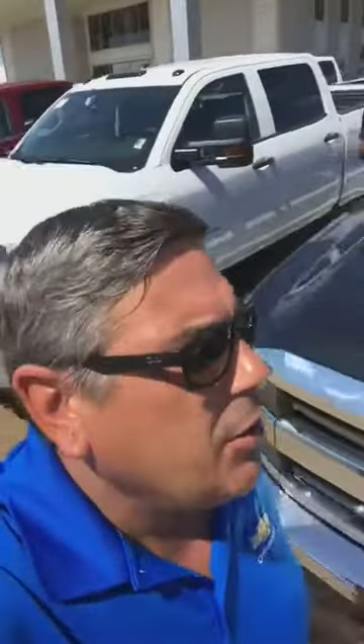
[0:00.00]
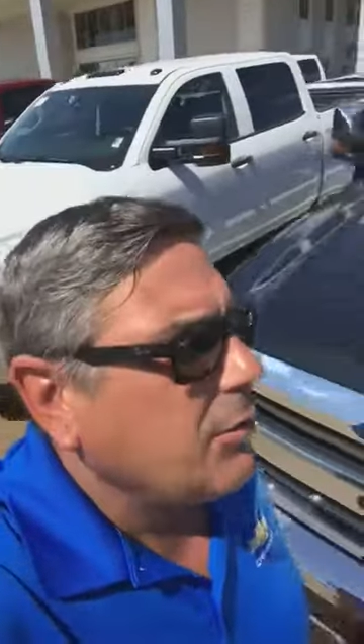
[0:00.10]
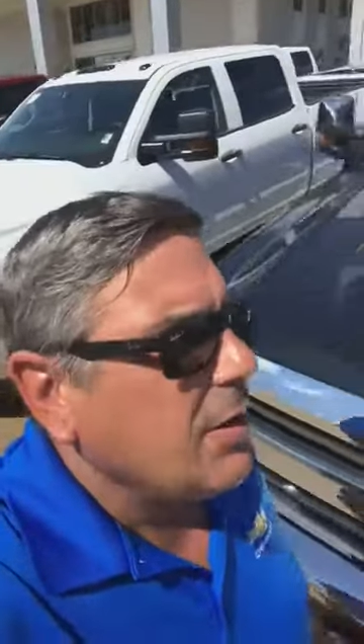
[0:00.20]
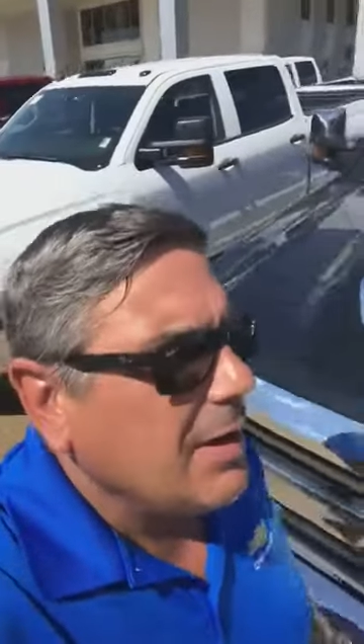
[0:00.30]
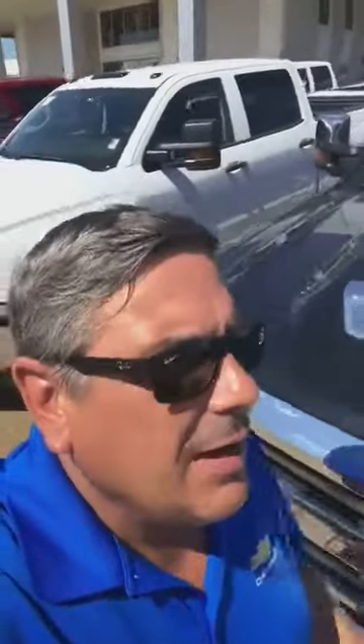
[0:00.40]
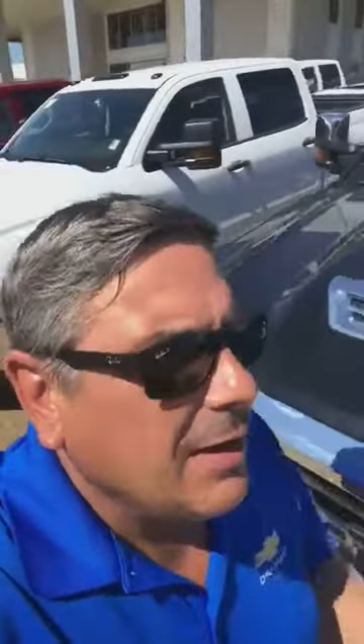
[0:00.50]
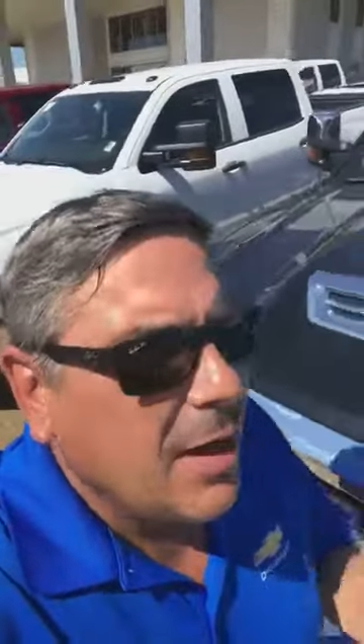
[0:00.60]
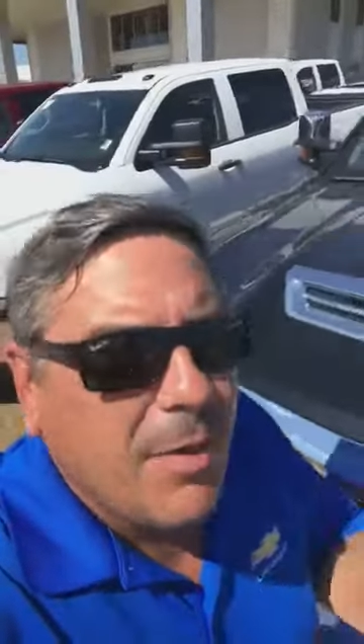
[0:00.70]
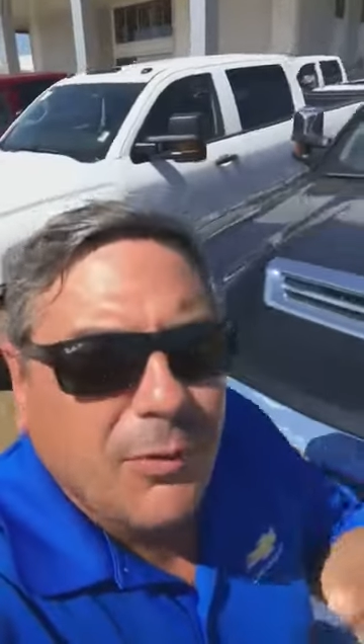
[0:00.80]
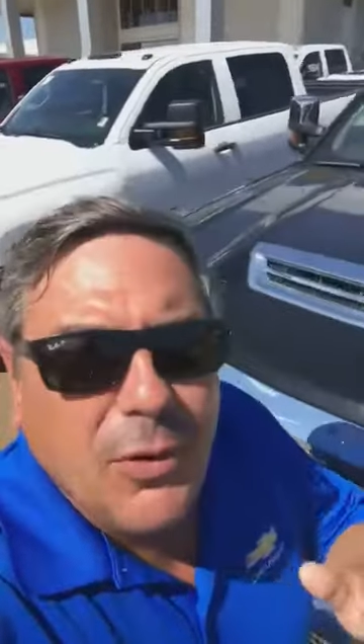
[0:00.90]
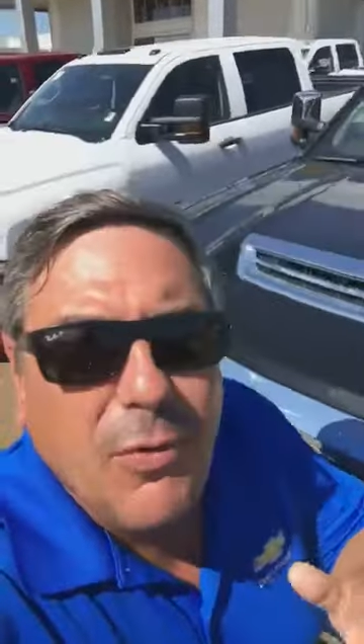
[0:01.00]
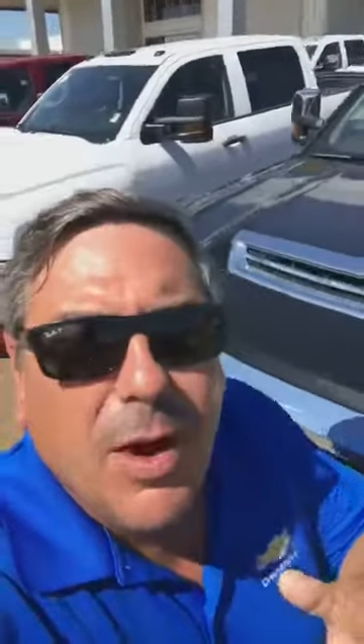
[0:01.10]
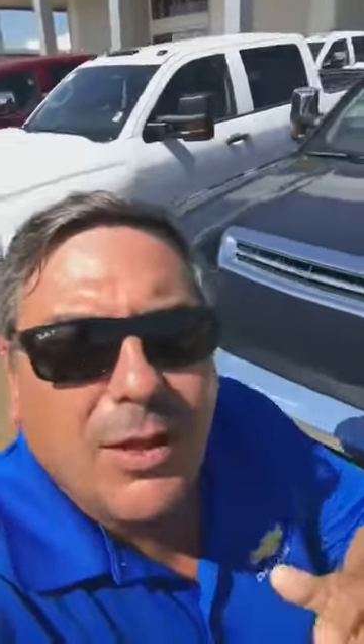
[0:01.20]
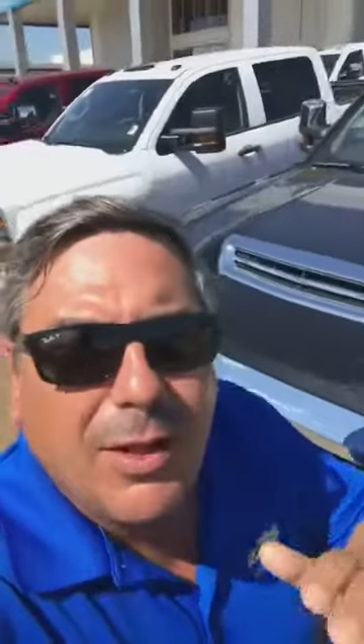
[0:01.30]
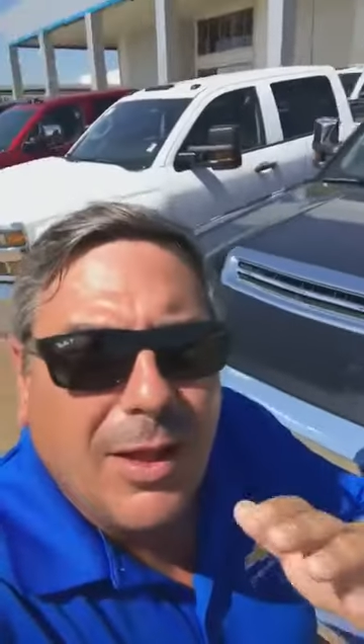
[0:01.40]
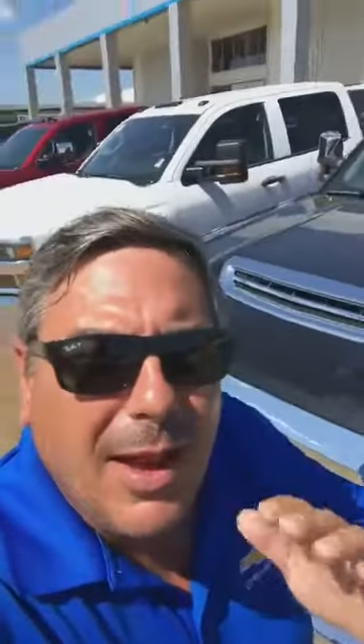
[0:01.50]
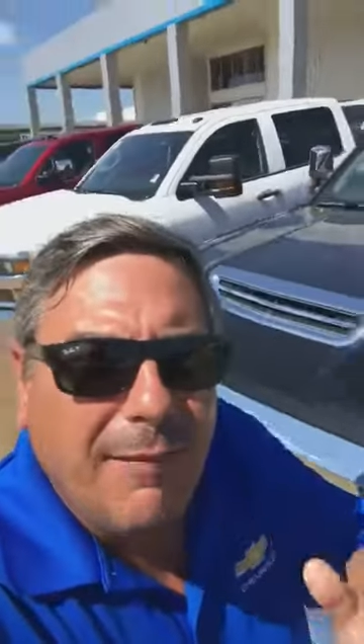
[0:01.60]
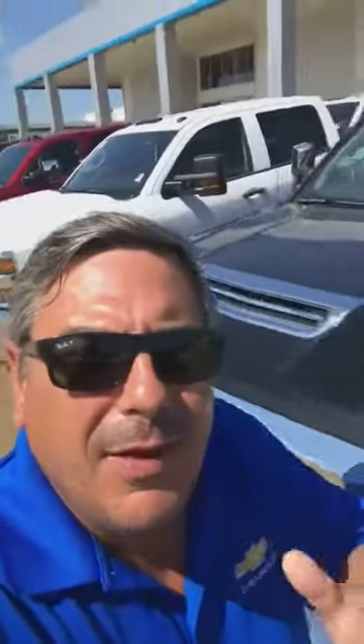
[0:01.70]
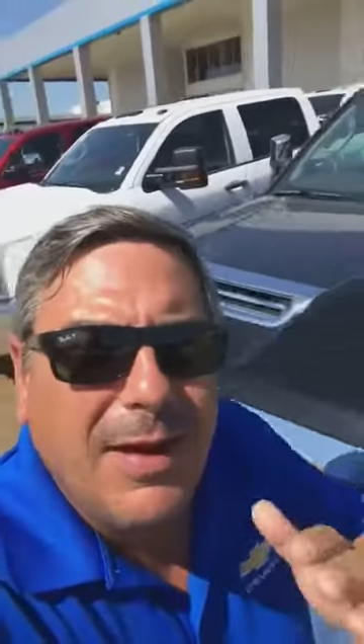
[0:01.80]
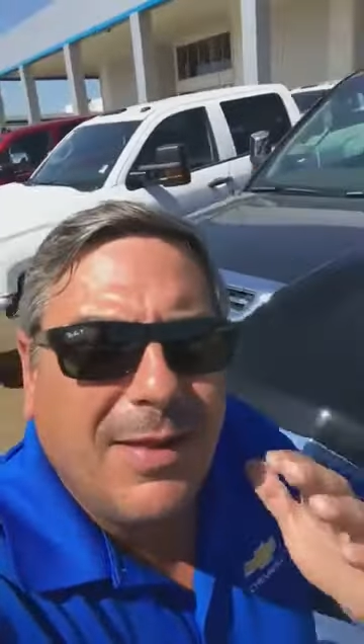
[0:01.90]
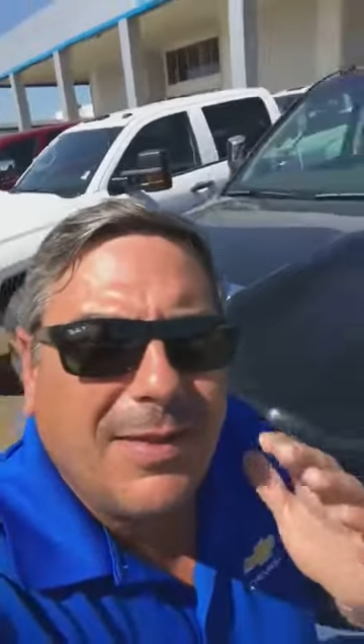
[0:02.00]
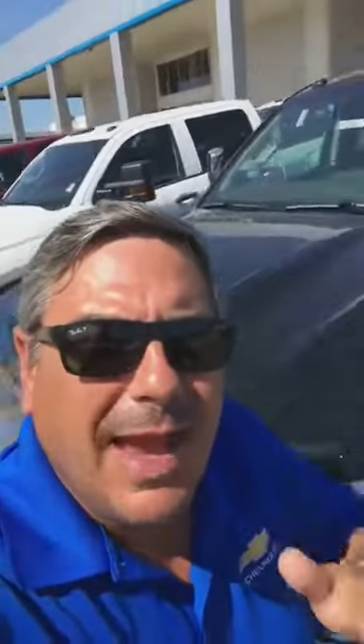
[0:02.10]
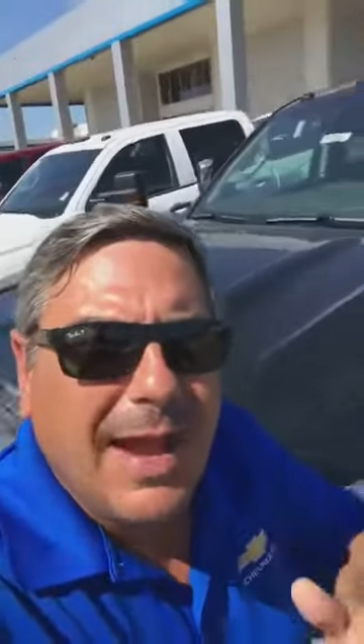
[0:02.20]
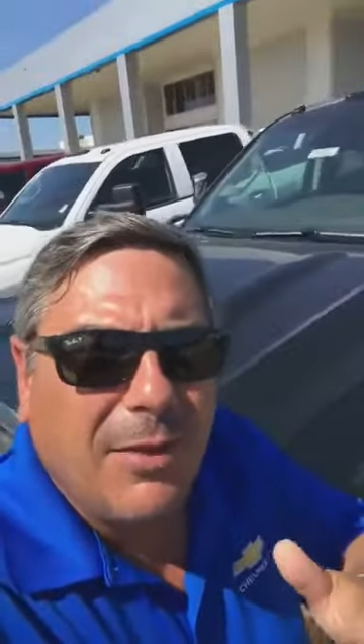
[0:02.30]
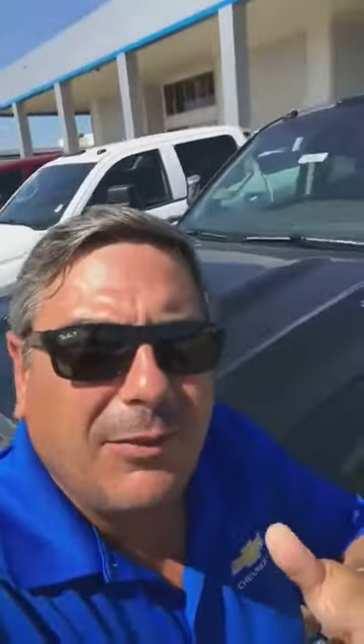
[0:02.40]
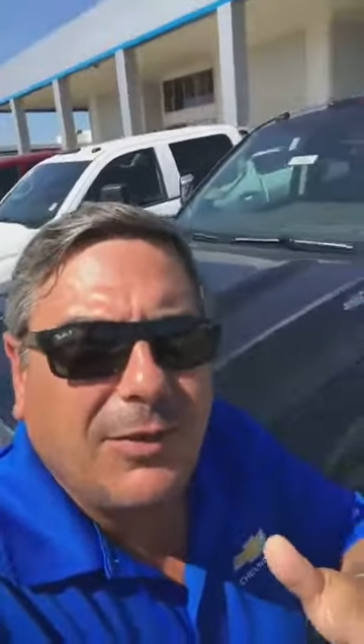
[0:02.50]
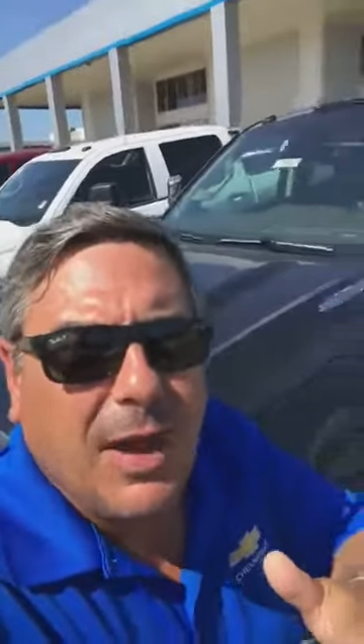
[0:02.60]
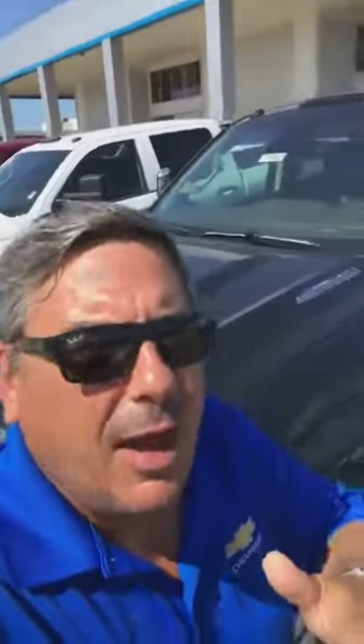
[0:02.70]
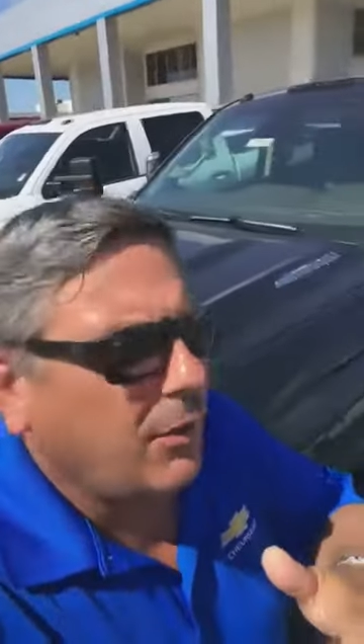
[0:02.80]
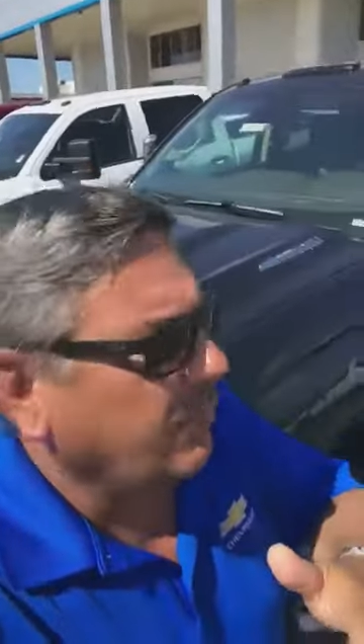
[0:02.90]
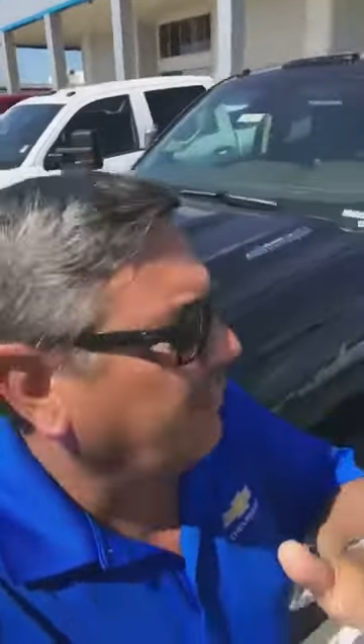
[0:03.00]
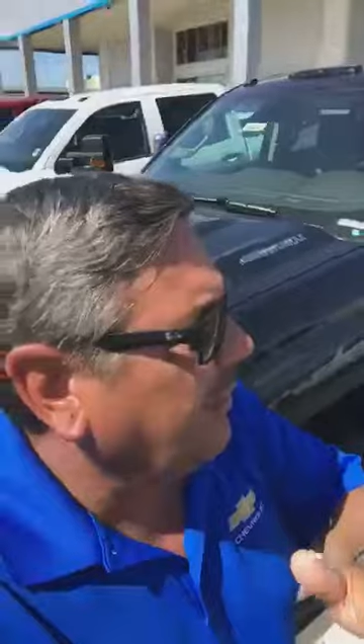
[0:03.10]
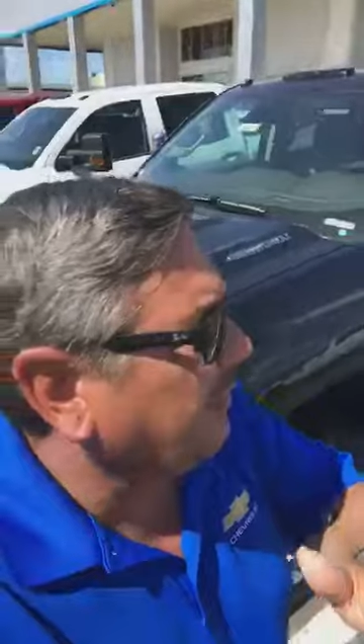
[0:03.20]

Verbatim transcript: You can get up to $11,000